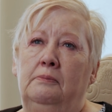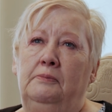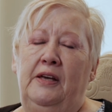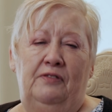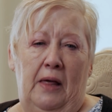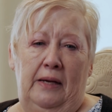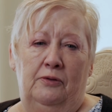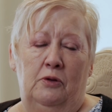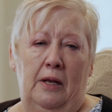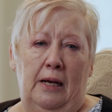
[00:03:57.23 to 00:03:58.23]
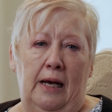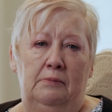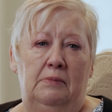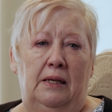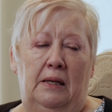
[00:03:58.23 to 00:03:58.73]
be thankful that I had
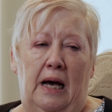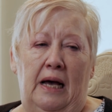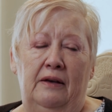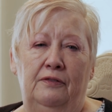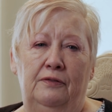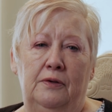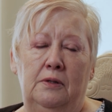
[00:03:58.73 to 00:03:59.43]
my life.